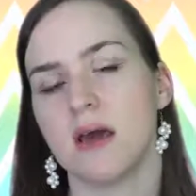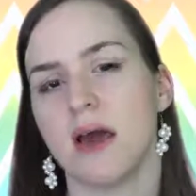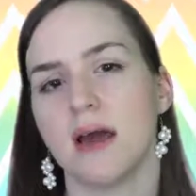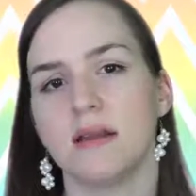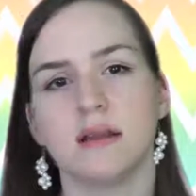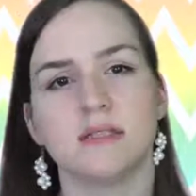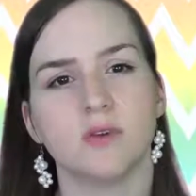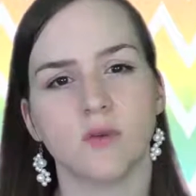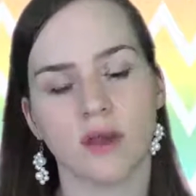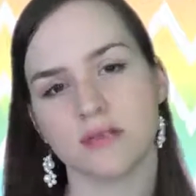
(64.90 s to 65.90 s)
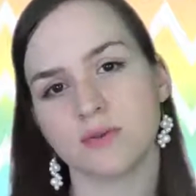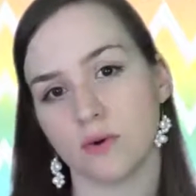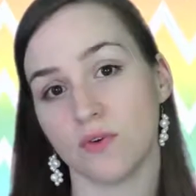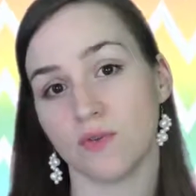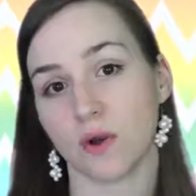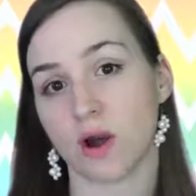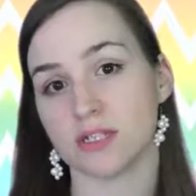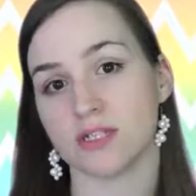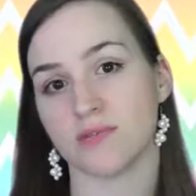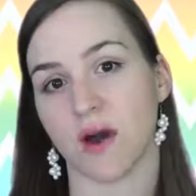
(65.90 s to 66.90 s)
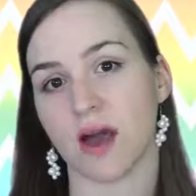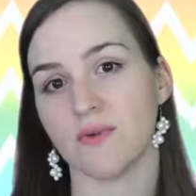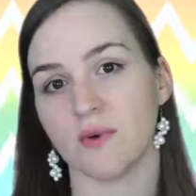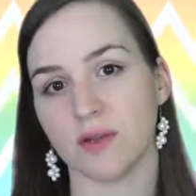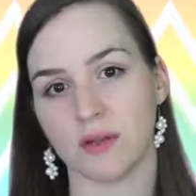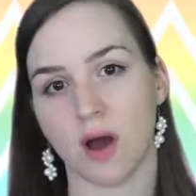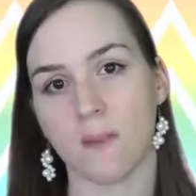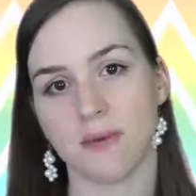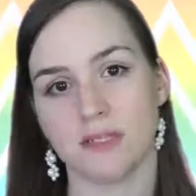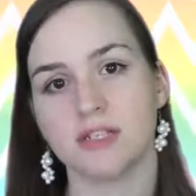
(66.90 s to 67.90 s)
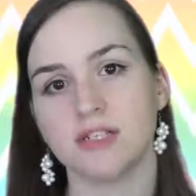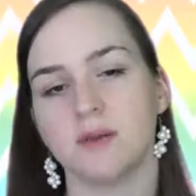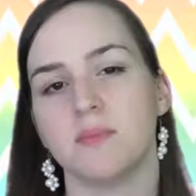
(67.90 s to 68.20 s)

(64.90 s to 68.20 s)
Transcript: and it's a great tool for our survival and competition,